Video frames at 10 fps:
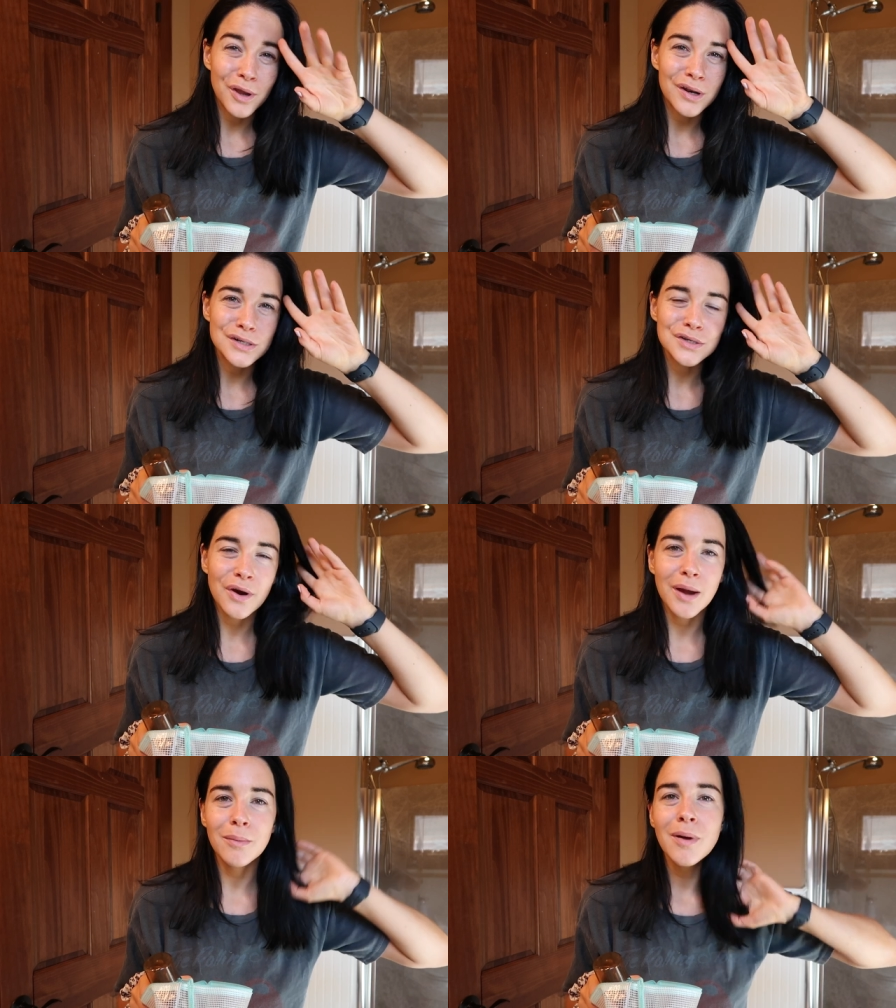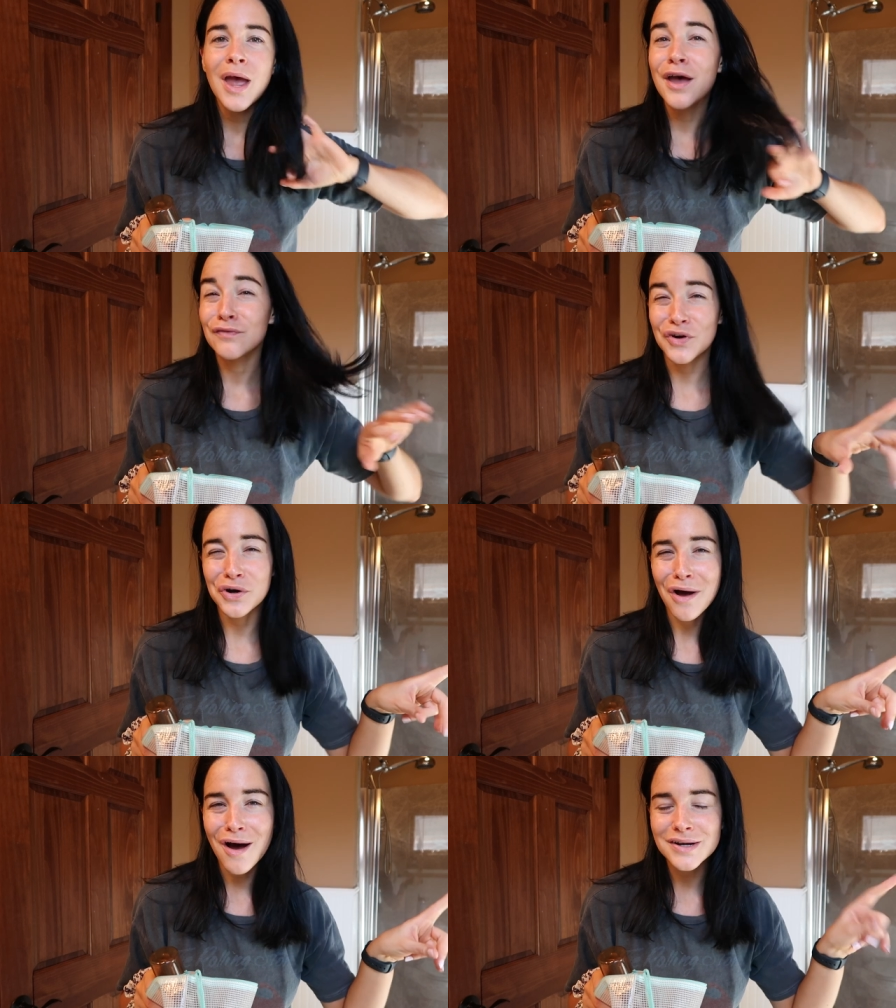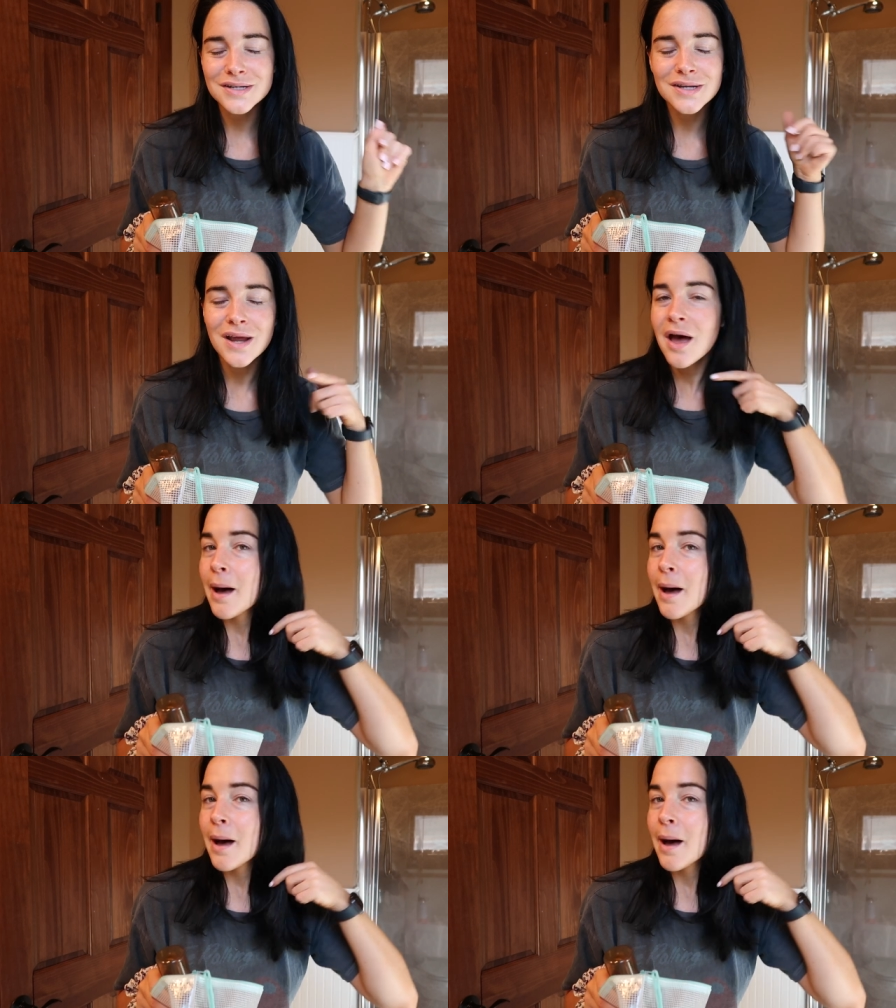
me on Instagram if you're not